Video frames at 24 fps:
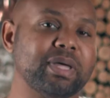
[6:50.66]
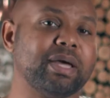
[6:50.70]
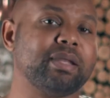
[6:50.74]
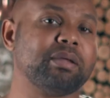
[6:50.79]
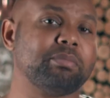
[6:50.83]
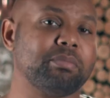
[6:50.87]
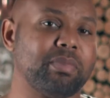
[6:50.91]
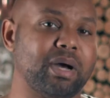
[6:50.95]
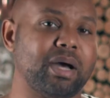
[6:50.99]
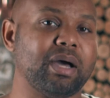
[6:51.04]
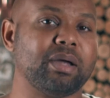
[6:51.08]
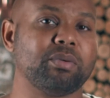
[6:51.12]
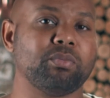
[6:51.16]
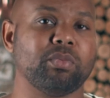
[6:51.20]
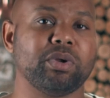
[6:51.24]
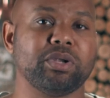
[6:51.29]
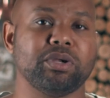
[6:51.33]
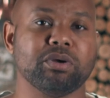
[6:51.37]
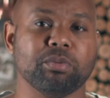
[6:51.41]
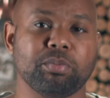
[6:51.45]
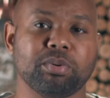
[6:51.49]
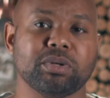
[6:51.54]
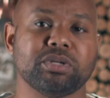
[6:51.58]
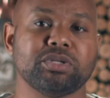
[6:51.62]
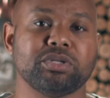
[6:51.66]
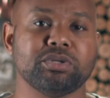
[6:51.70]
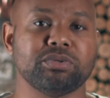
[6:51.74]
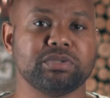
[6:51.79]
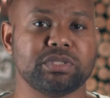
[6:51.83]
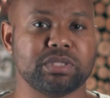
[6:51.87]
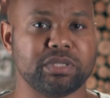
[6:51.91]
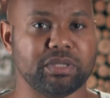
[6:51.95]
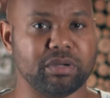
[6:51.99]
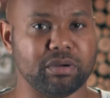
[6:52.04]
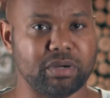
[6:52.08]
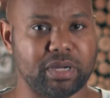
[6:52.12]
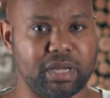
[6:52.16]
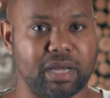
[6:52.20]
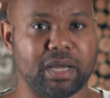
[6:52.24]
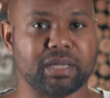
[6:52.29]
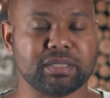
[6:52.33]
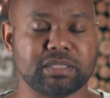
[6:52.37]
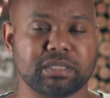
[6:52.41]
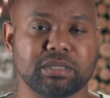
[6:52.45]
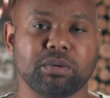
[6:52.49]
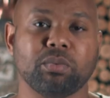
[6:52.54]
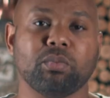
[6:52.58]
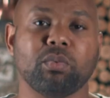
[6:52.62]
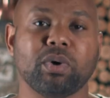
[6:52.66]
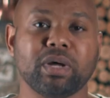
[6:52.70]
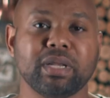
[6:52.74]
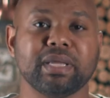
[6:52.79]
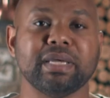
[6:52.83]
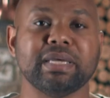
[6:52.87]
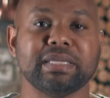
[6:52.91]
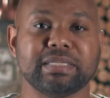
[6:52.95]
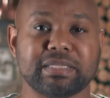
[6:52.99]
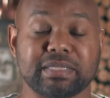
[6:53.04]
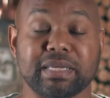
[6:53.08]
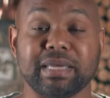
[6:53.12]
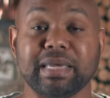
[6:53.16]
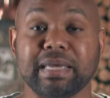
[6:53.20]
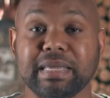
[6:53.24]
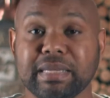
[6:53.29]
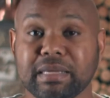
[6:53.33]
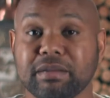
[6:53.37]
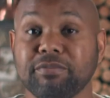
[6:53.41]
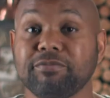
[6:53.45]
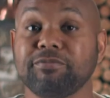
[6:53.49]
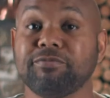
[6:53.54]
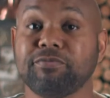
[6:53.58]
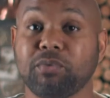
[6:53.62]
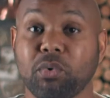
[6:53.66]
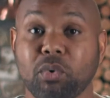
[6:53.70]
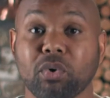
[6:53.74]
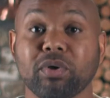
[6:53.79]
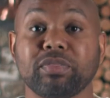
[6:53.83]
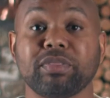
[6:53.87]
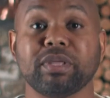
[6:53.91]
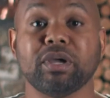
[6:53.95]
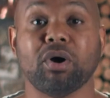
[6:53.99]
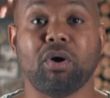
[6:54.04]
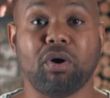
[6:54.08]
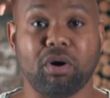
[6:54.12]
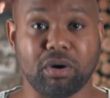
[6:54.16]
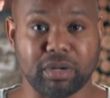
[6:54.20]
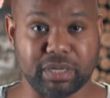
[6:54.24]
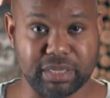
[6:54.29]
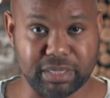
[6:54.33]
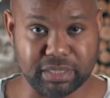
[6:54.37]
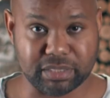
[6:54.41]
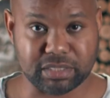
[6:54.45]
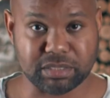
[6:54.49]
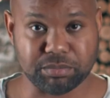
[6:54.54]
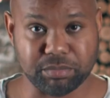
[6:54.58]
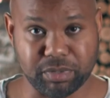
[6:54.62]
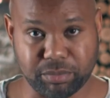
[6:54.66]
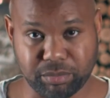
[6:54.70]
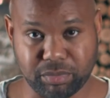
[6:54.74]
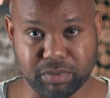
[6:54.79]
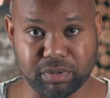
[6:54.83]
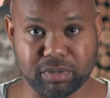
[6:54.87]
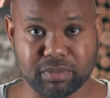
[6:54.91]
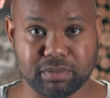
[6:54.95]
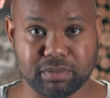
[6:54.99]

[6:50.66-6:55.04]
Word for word: that in mind when you're producing your content. What is in it for the audience member?